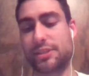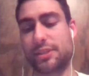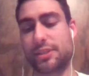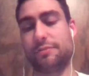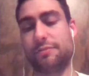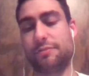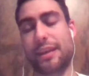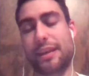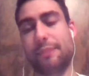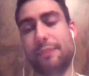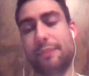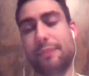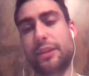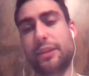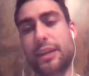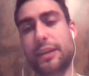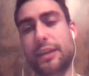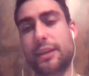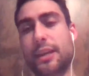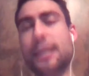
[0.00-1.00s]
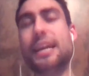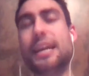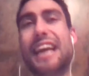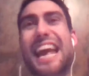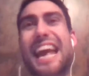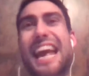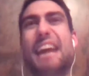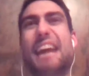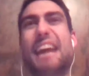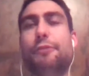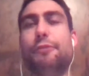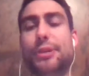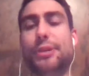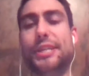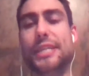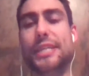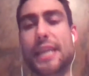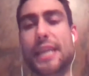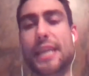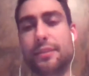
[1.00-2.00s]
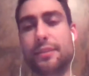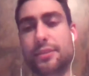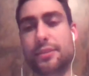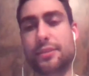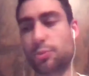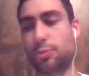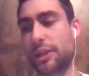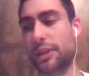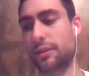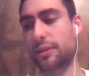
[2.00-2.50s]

Family, like every day this week,